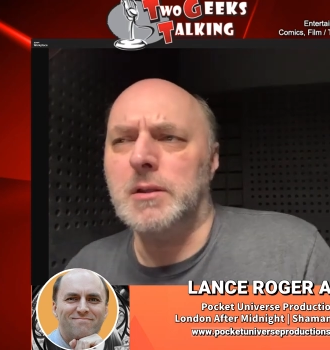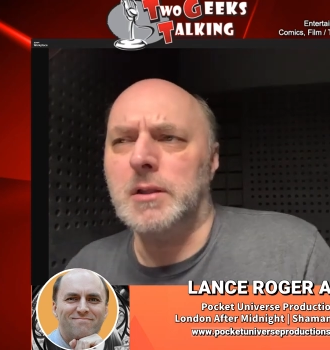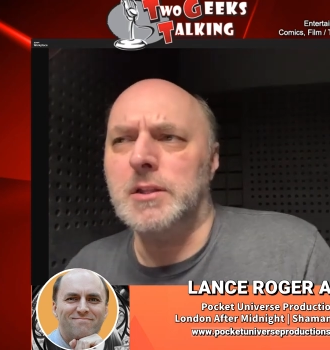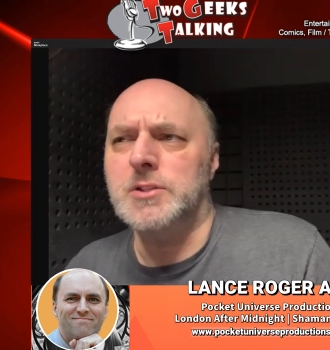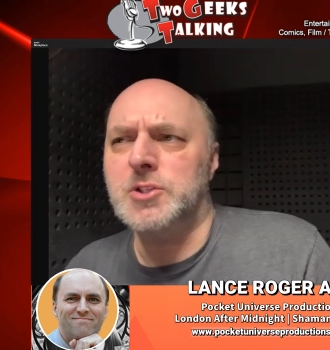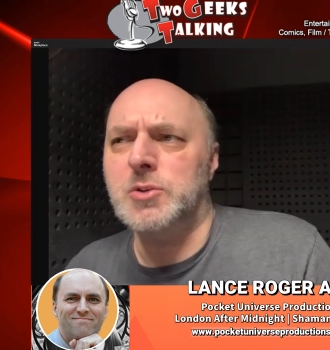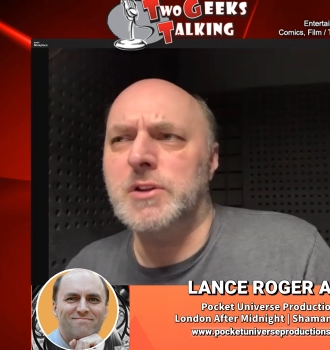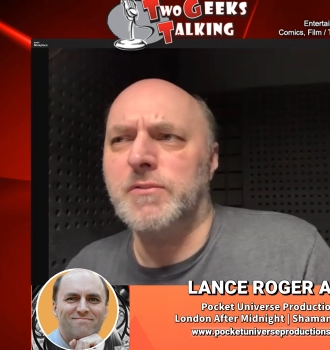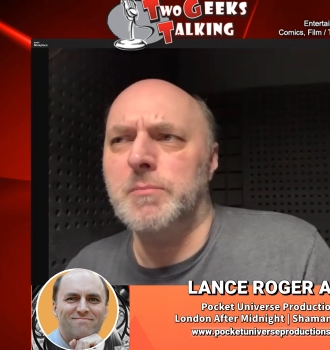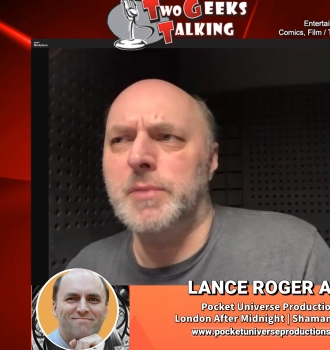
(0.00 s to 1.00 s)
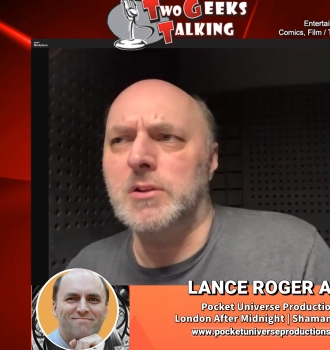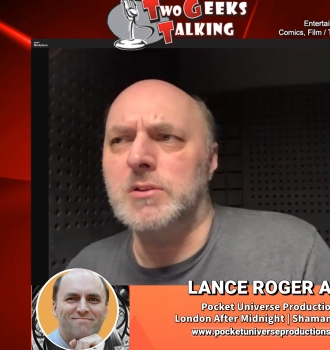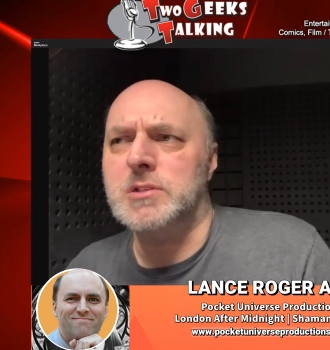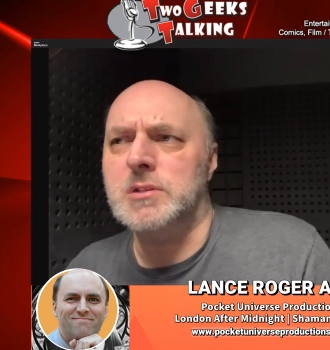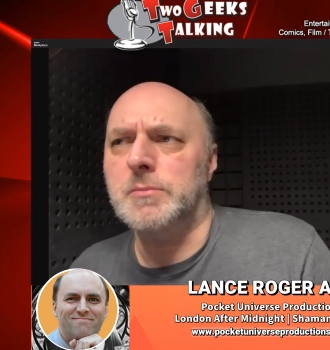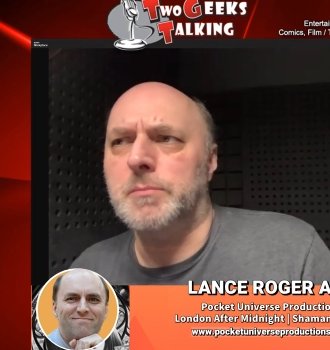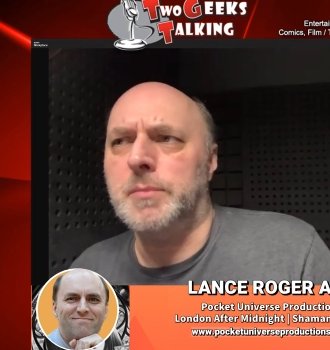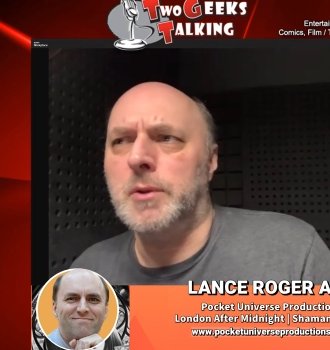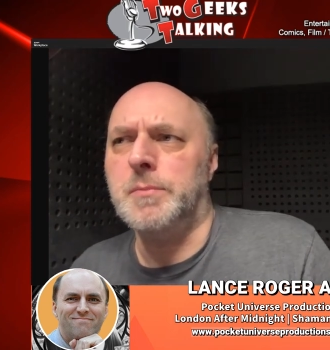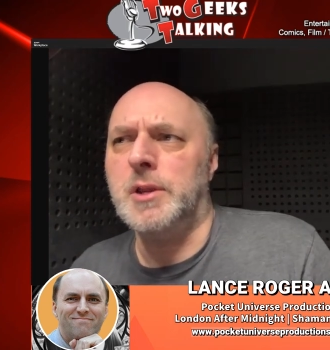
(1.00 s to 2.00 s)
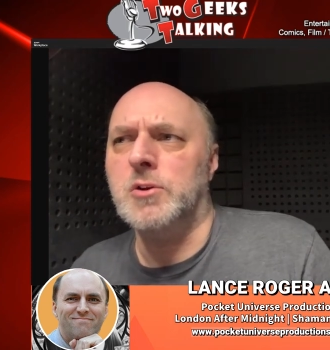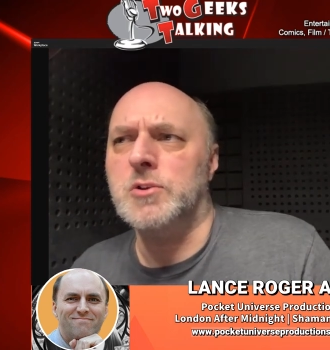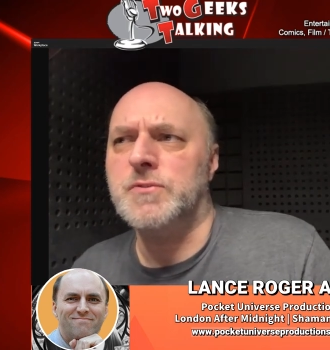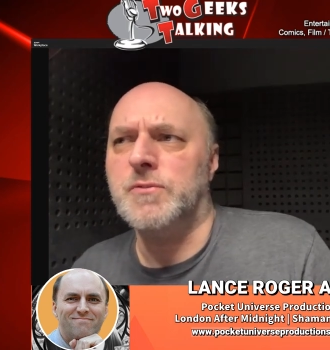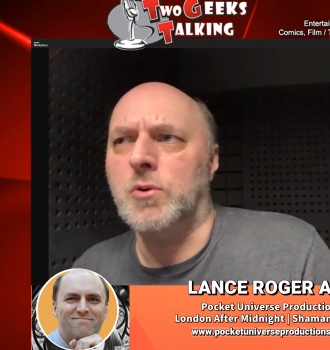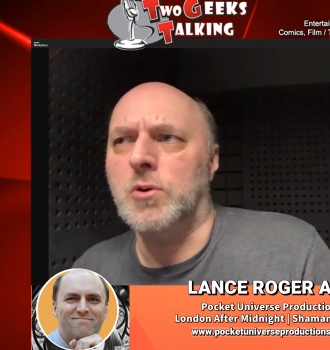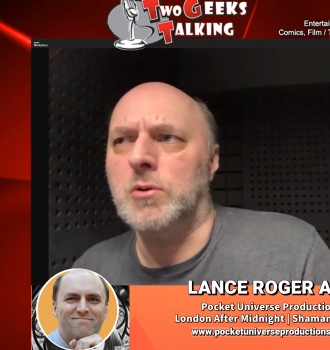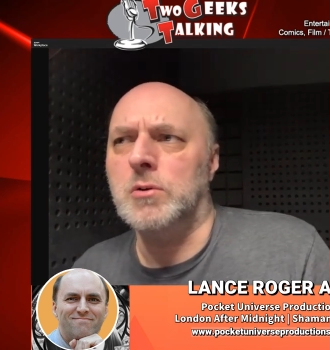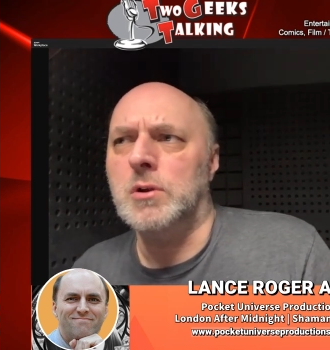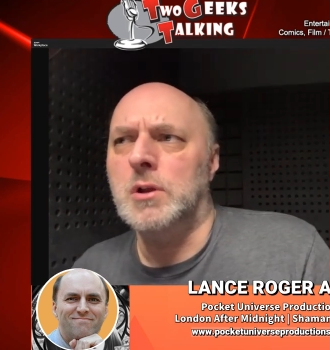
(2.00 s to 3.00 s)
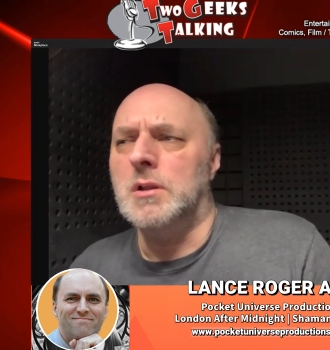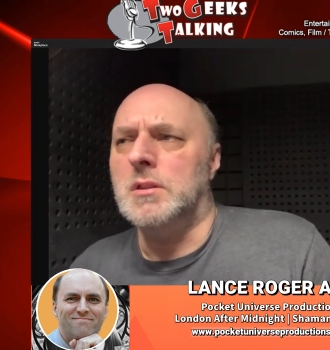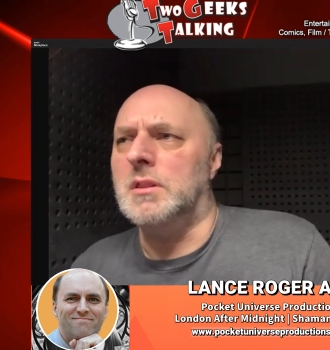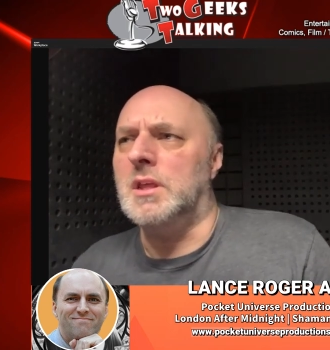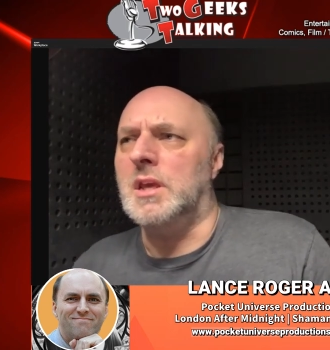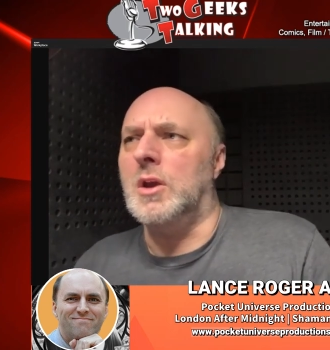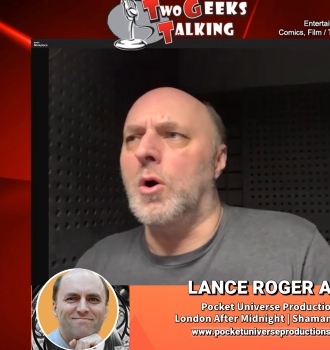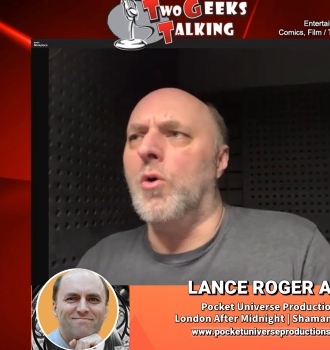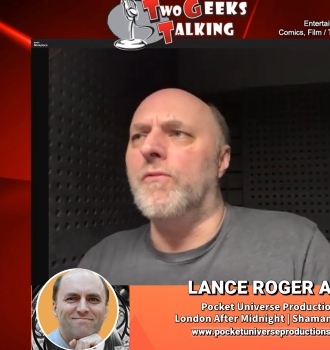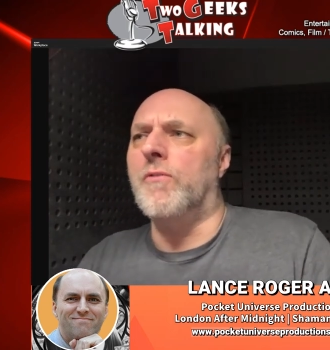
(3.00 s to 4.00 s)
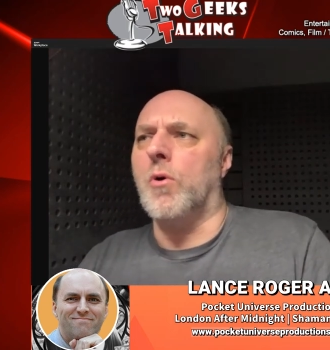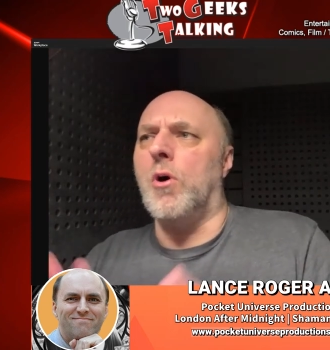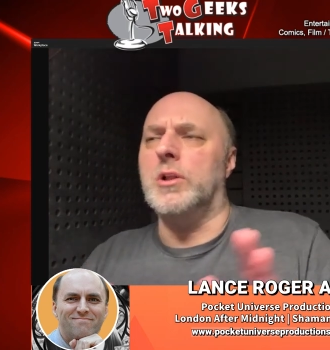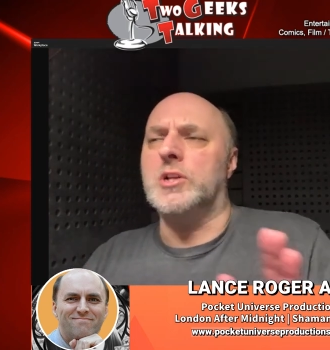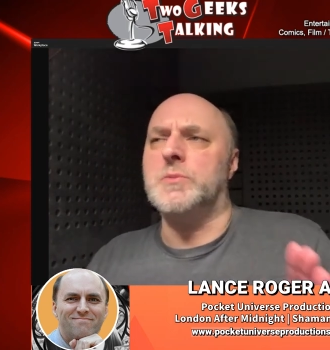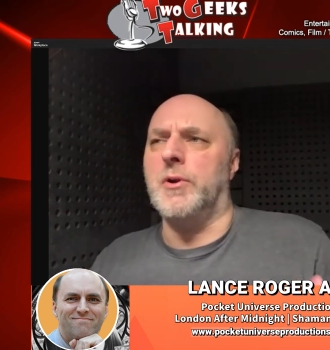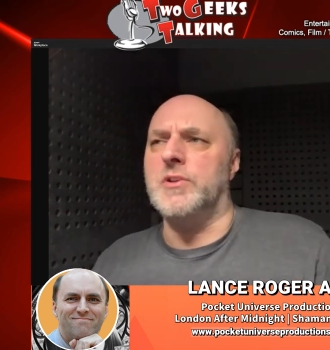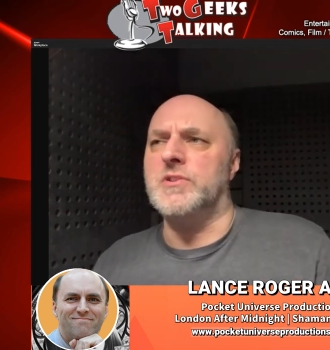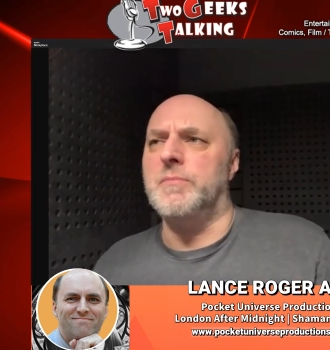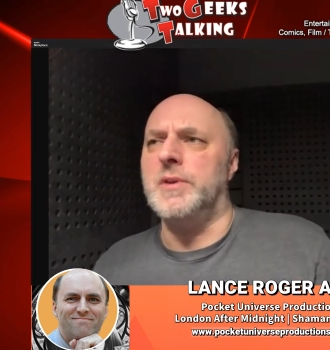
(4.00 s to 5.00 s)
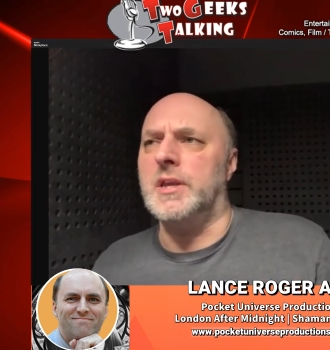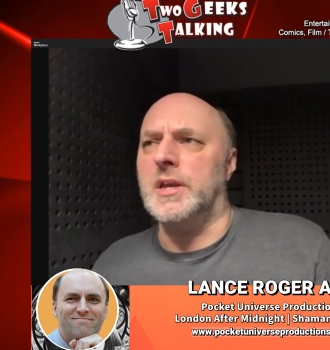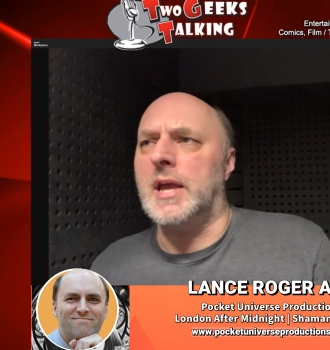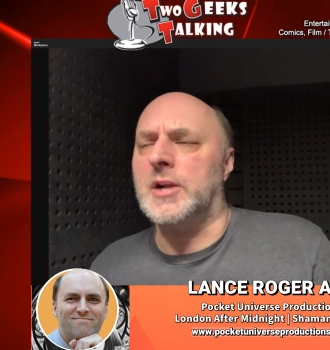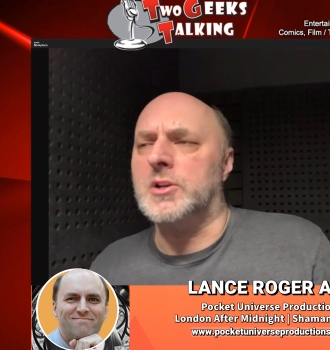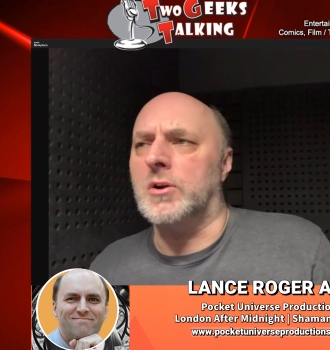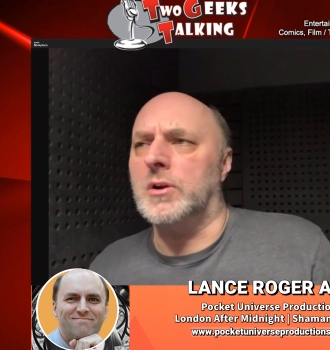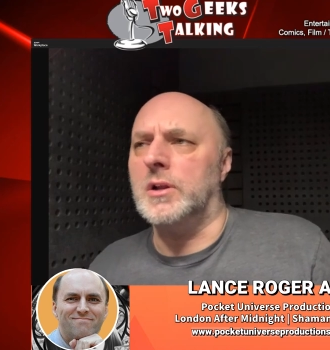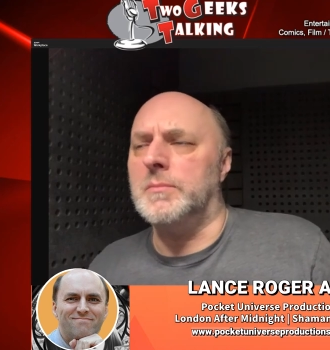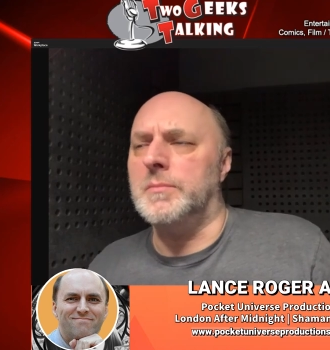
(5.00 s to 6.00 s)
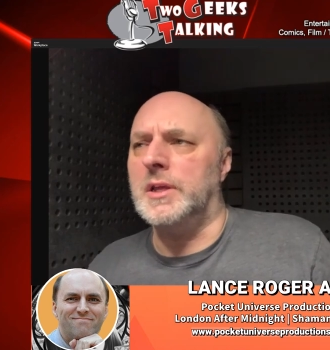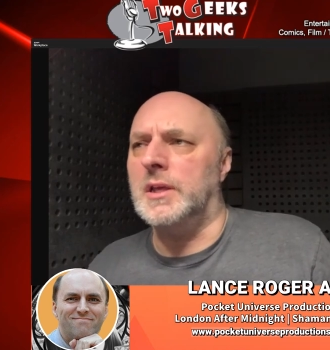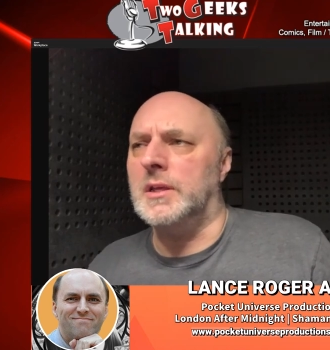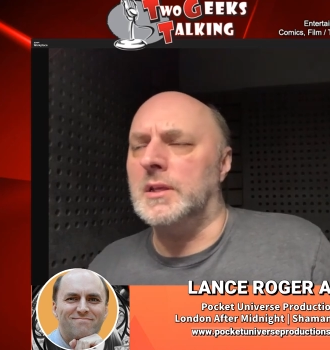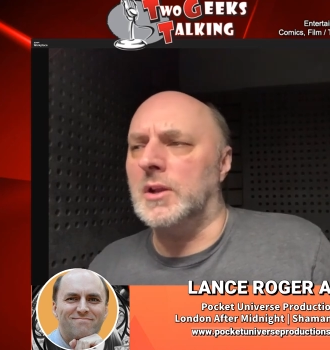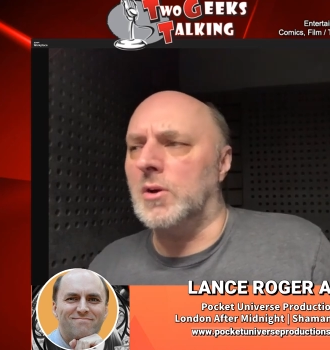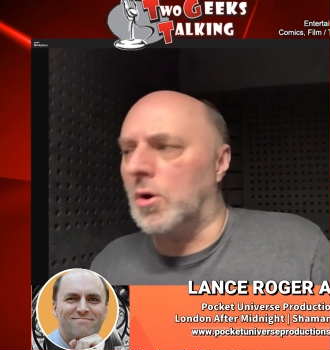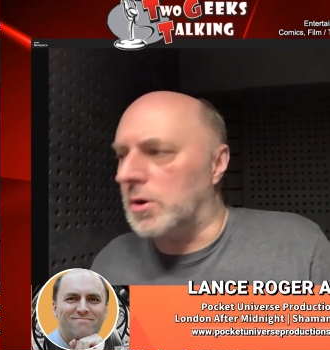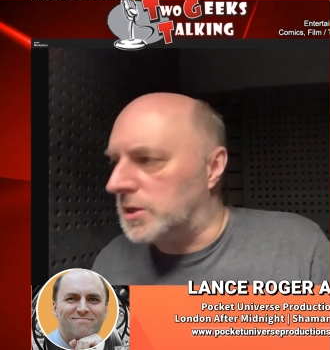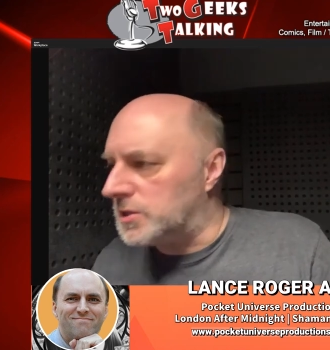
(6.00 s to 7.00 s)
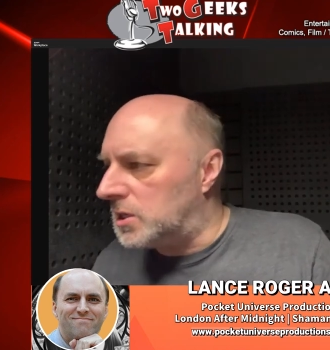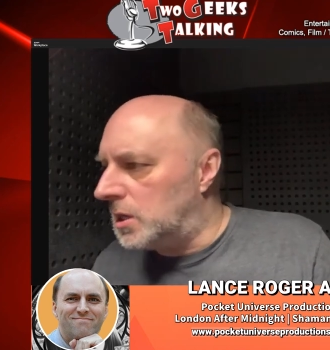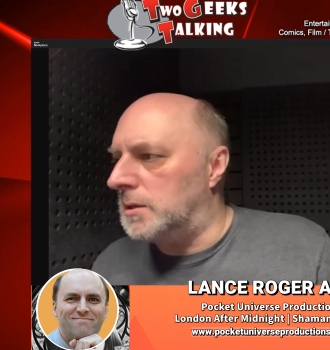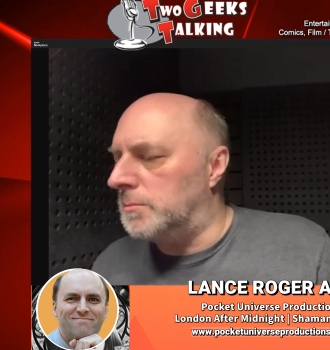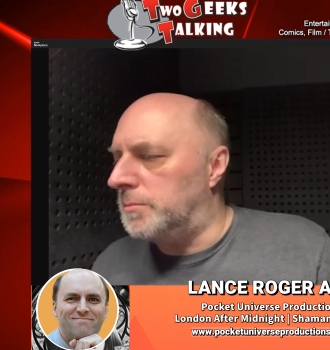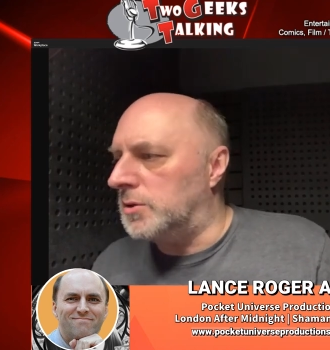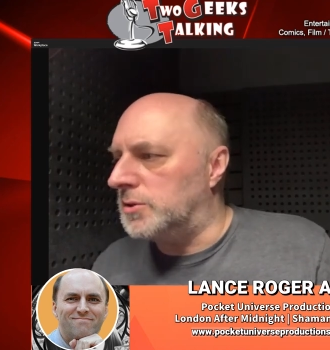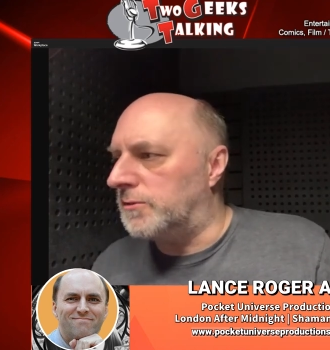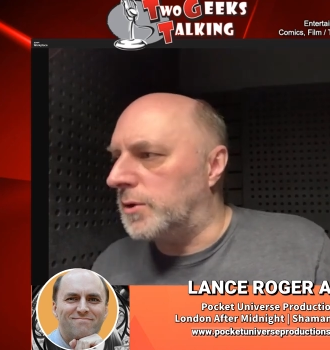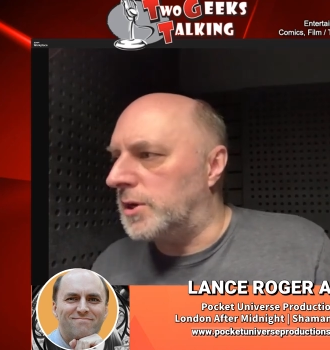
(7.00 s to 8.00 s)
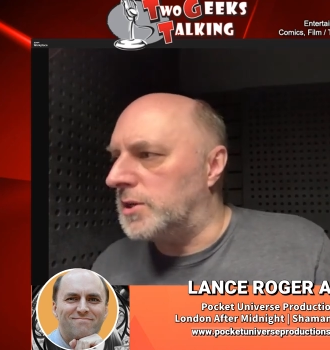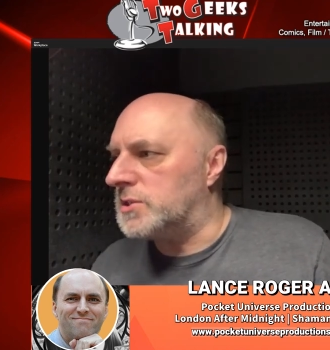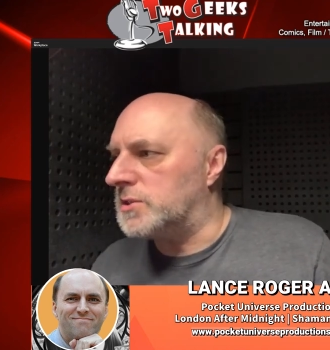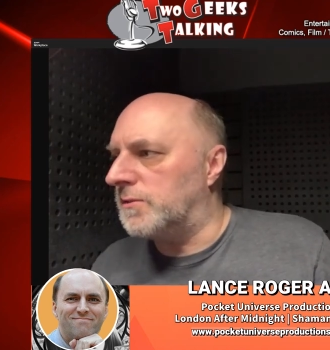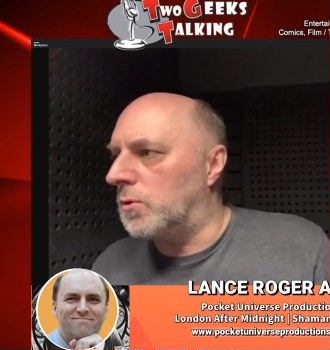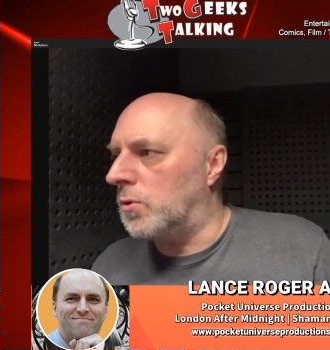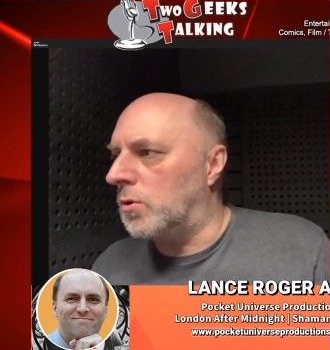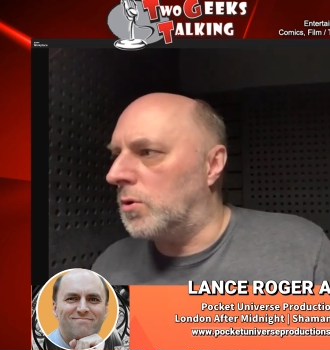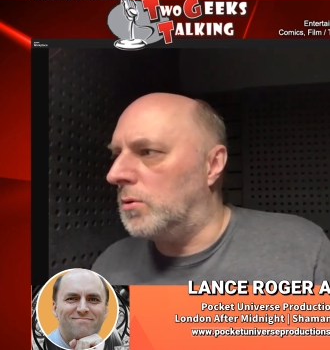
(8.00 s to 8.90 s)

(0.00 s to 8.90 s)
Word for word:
Speaker 1: It's two different bills. Bill Peters for the overall experience of being an actor and being an artist, Bill Dufris for